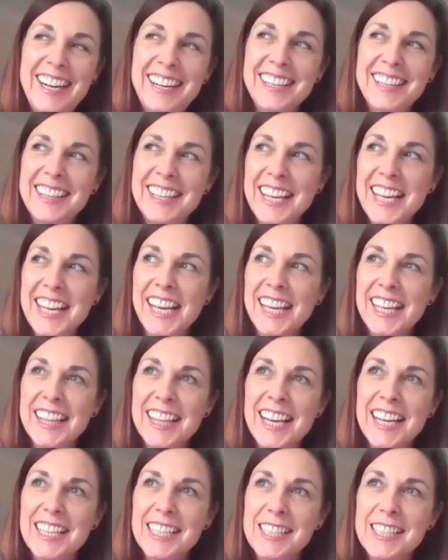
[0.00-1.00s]
I think
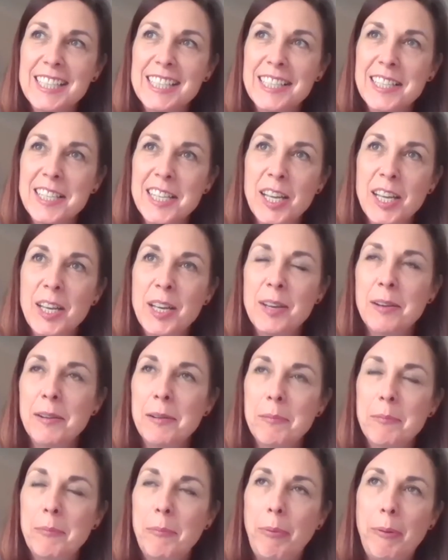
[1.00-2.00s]
that's
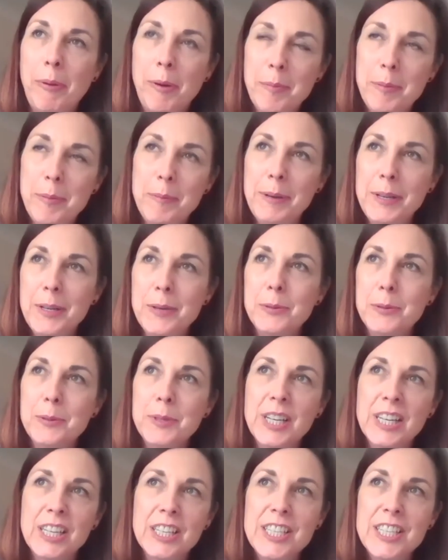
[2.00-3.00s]
probably all
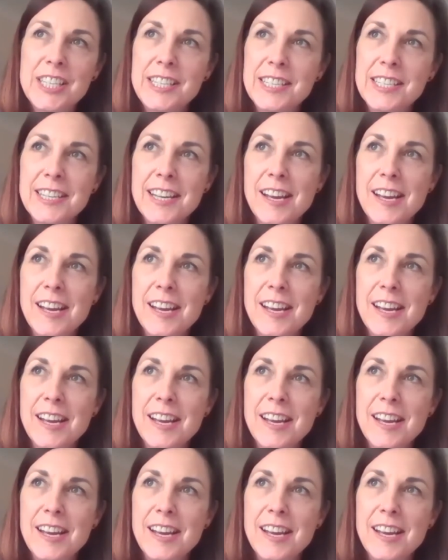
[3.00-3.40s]
good.